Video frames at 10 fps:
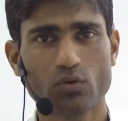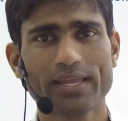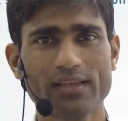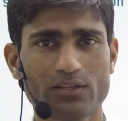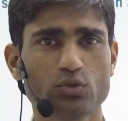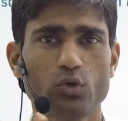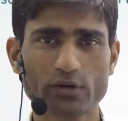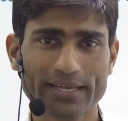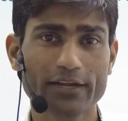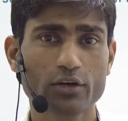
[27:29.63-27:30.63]
Okay, so
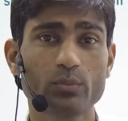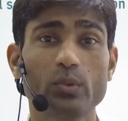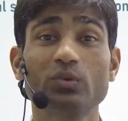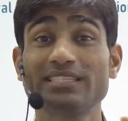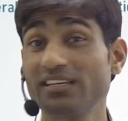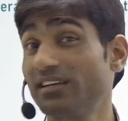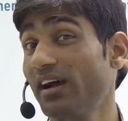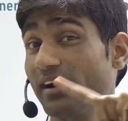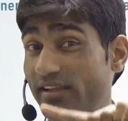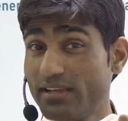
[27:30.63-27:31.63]
don't get confused, theta
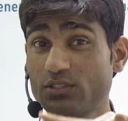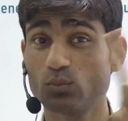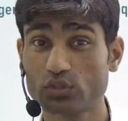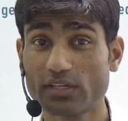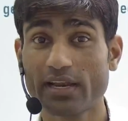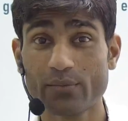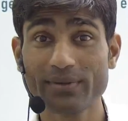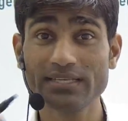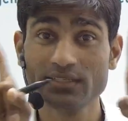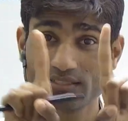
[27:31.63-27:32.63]
and x both are
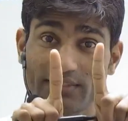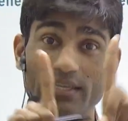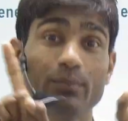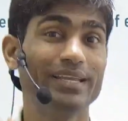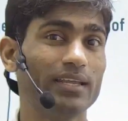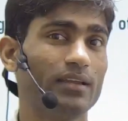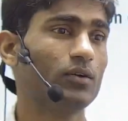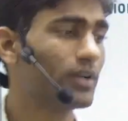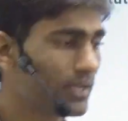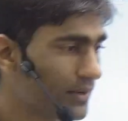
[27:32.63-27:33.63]
having same meaning.
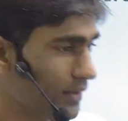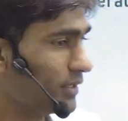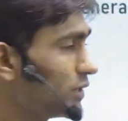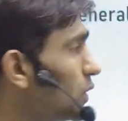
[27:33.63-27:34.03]
Okay, so